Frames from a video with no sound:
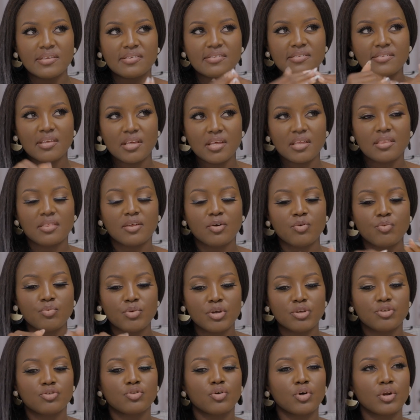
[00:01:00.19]
see the
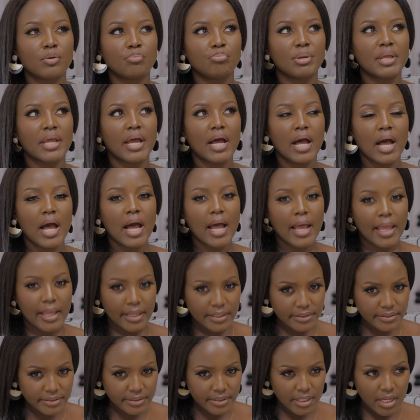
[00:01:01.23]
reason
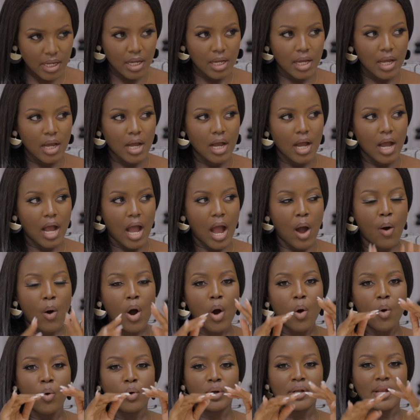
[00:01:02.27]
behind
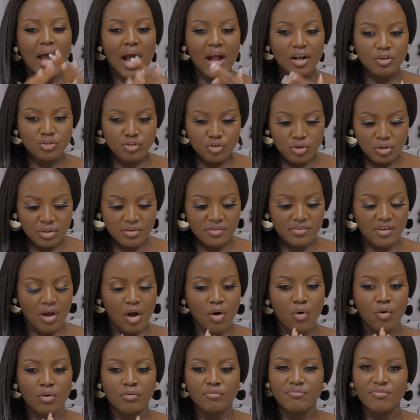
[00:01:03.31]
our own actions,
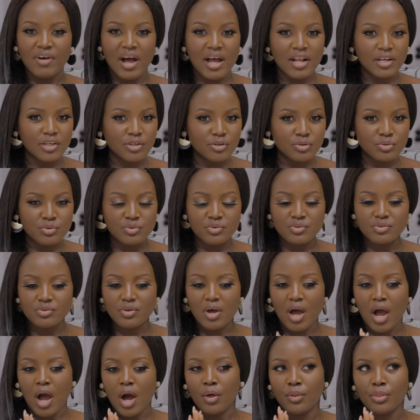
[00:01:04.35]
our own values,
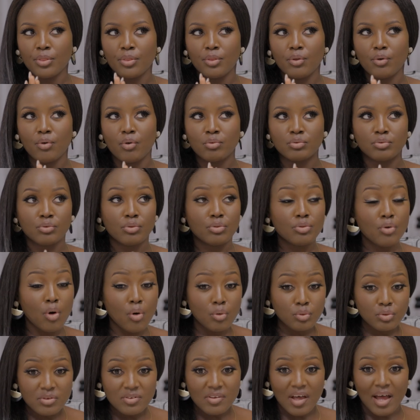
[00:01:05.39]
our own
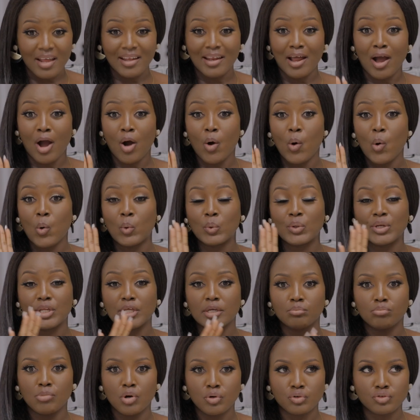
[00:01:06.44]
thoughts, and our own
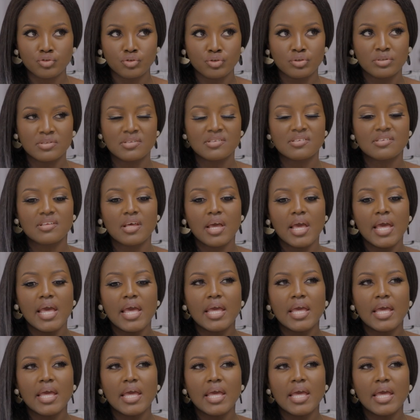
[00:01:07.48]
emotions.